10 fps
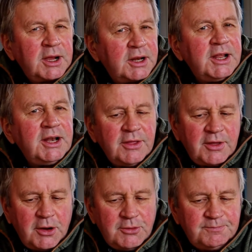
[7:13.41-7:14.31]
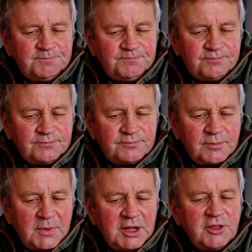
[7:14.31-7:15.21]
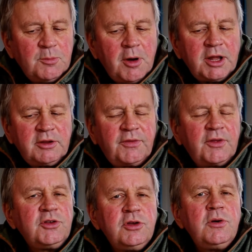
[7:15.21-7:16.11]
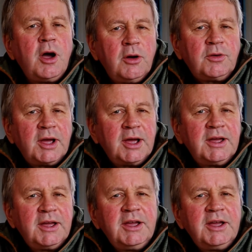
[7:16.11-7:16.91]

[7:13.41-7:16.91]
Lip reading: Clearly, though, in the mind of the new owner,